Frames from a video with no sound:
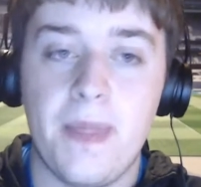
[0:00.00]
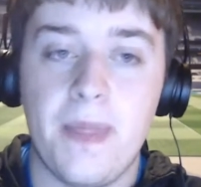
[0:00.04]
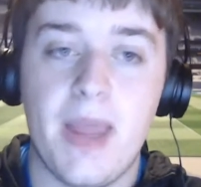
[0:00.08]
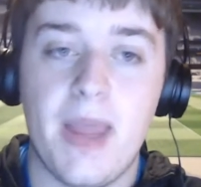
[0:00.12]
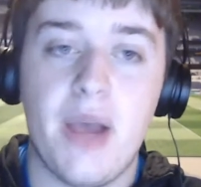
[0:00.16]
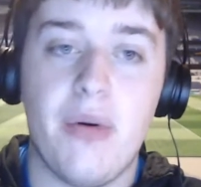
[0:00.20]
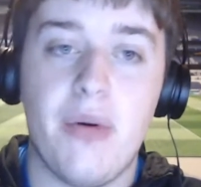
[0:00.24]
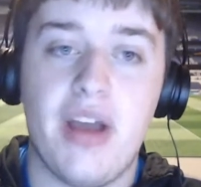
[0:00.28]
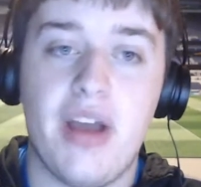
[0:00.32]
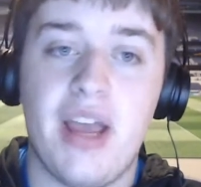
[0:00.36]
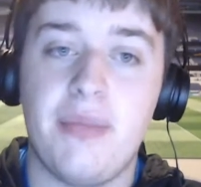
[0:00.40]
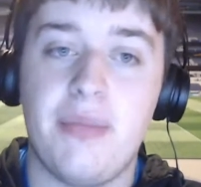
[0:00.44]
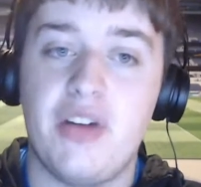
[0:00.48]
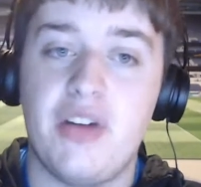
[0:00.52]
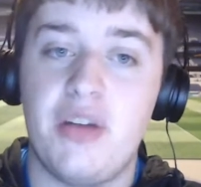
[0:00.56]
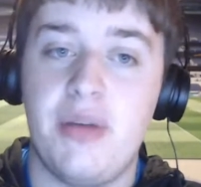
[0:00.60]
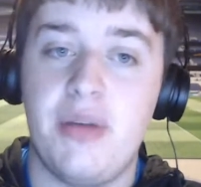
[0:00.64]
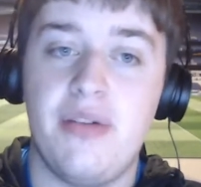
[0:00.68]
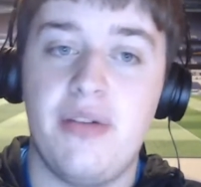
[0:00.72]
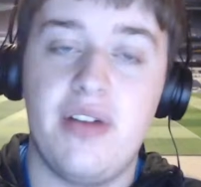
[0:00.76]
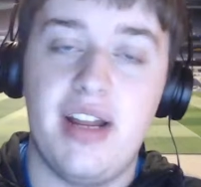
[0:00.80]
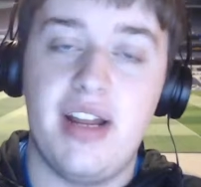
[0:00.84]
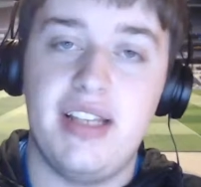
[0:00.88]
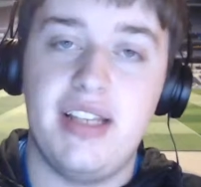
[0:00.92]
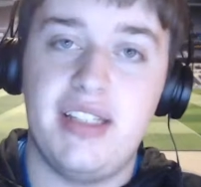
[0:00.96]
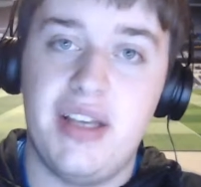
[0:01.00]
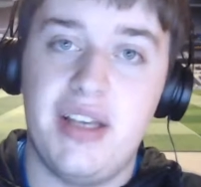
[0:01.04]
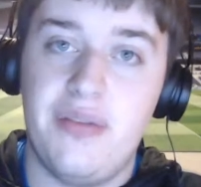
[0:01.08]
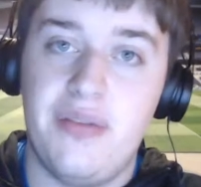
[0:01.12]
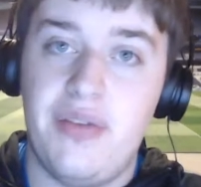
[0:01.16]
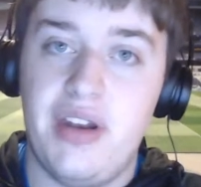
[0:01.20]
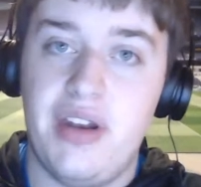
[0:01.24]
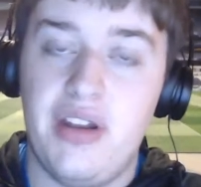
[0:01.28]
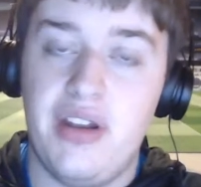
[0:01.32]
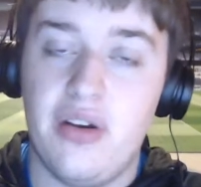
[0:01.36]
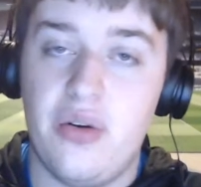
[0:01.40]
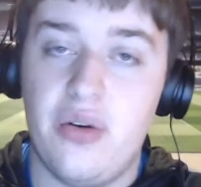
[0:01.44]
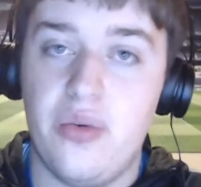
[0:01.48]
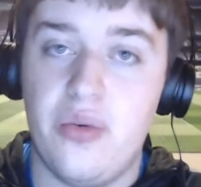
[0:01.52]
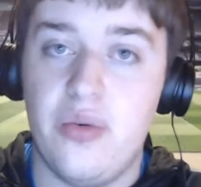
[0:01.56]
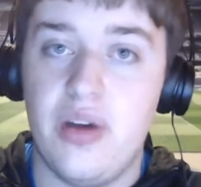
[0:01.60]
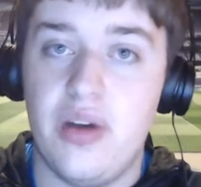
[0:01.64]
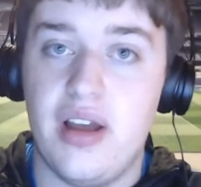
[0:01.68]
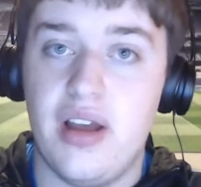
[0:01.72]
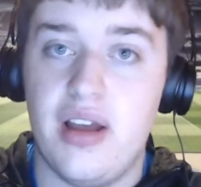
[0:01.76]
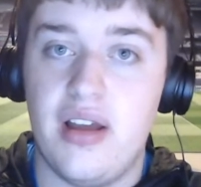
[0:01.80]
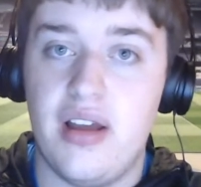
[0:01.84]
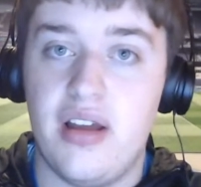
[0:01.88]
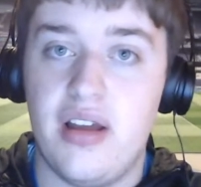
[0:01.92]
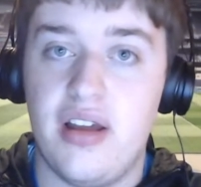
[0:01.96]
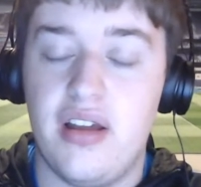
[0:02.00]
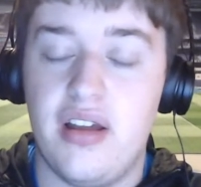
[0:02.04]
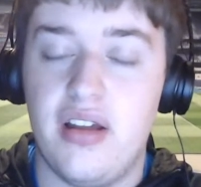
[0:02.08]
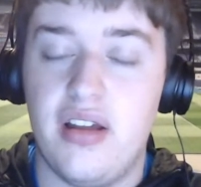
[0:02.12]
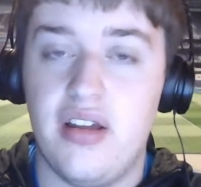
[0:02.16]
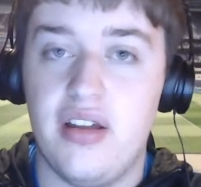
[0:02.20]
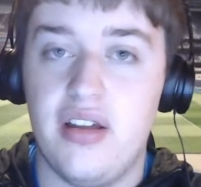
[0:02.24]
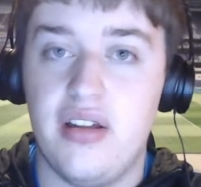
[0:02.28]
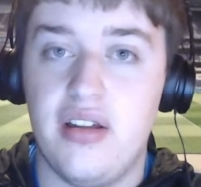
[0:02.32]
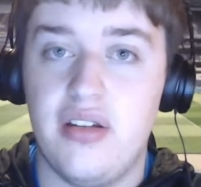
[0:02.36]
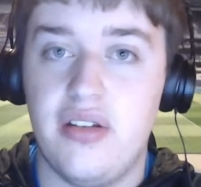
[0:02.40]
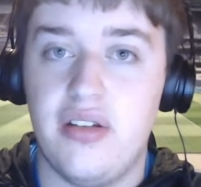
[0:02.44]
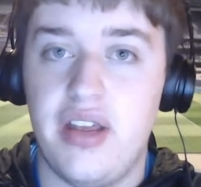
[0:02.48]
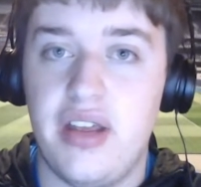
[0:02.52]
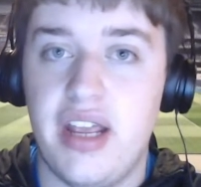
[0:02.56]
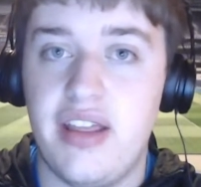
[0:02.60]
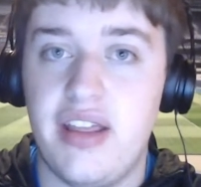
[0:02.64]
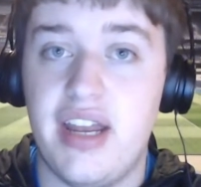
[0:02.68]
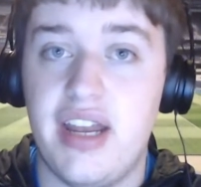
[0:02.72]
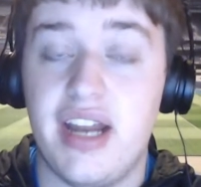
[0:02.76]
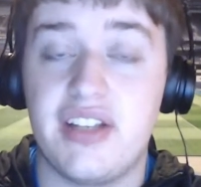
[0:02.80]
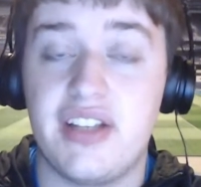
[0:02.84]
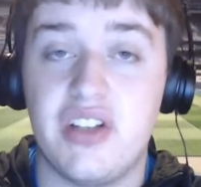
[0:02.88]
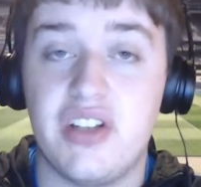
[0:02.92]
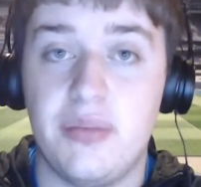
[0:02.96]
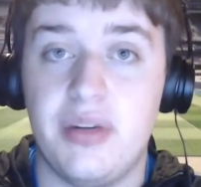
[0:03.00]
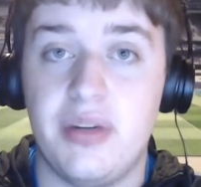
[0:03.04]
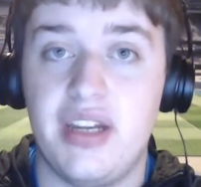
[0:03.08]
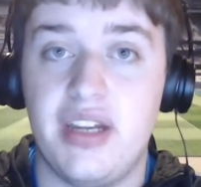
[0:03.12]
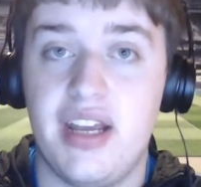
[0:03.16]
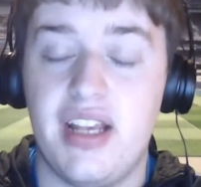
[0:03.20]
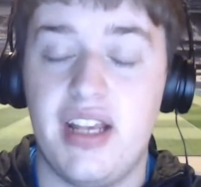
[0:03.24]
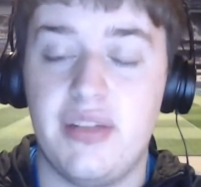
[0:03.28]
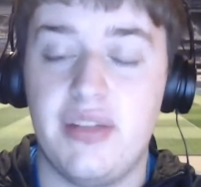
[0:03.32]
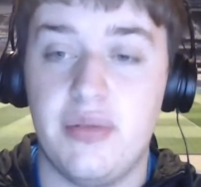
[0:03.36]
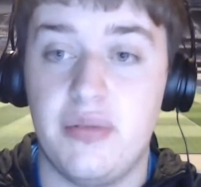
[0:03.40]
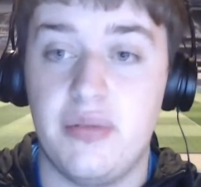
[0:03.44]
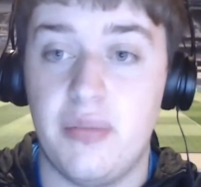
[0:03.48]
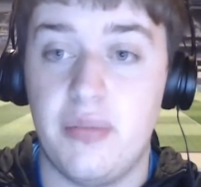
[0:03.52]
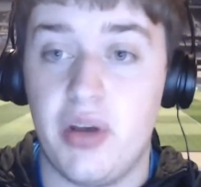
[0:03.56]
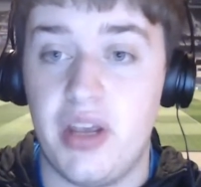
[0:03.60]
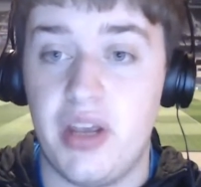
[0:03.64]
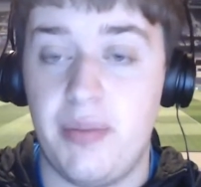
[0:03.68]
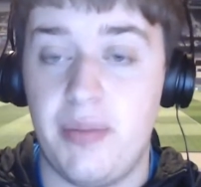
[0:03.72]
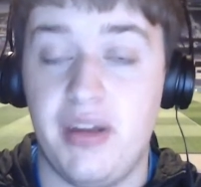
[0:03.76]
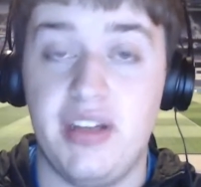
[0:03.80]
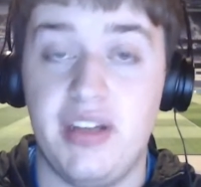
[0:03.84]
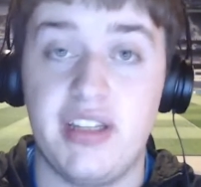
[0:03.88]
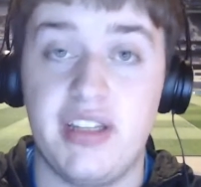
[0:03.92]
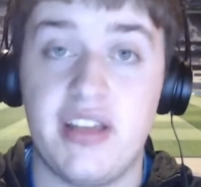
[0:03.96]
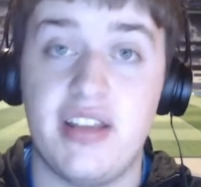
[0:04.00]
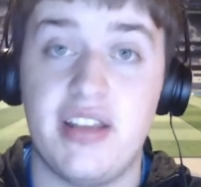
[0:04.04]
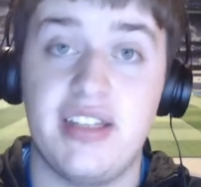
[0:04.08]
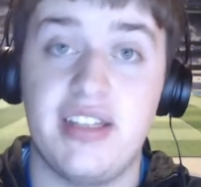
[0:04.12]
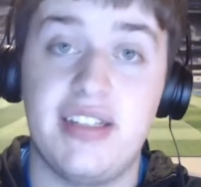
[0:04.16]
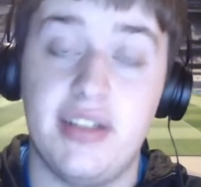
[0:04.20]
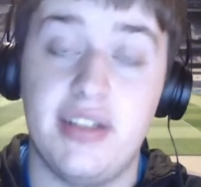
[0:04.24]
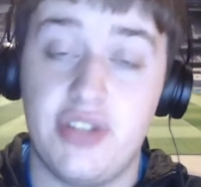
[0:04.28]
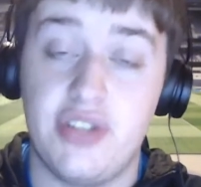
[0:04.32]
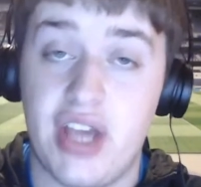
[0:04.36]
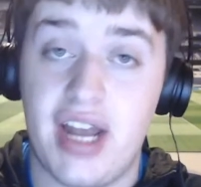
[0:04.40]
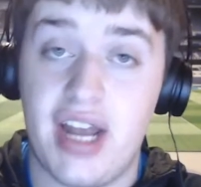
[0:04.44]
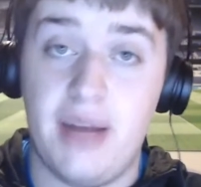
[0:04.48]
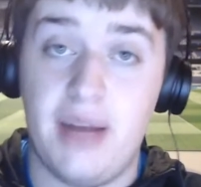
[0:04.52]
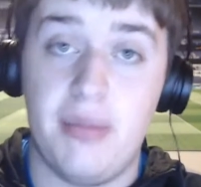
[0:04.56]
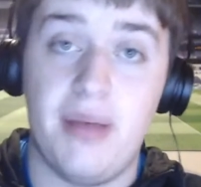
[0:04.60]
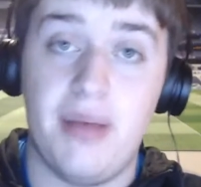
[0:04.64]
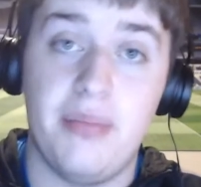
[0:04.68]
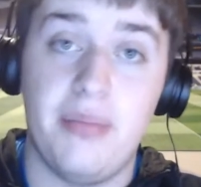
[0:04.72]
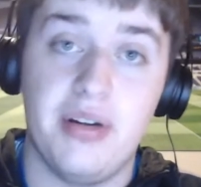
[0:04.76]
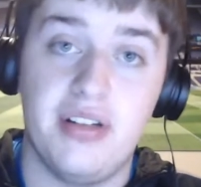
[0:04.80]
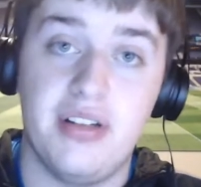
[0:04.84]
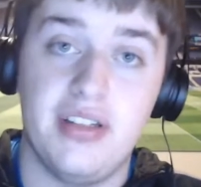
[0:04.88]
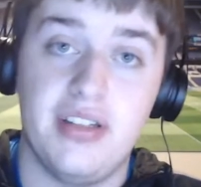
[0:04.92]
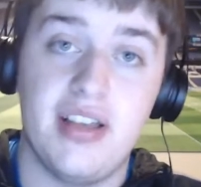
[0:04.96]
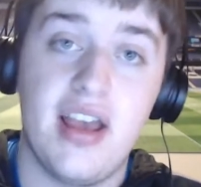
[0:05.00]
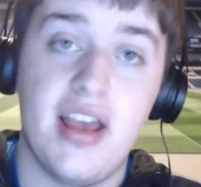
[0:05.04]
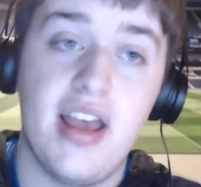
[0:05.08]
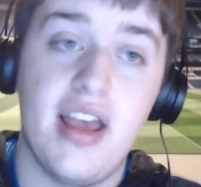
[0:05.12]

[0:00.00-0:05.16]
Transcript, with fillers: Now, I am going to be releasing a video uh, in the next couple of days with my opinions on this to channel members.